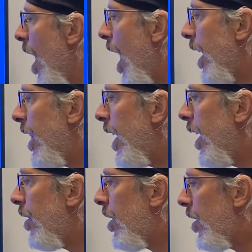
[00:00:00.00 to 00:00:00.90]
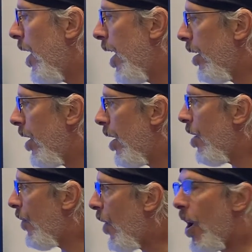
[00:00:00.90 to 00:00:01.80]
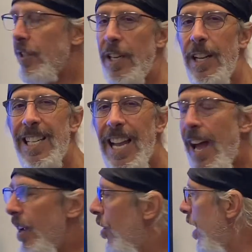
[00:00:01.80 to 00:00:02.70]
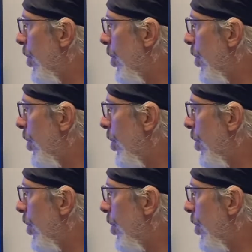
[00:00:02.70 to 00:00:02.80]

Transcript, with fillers: I think it uh, falls in this category.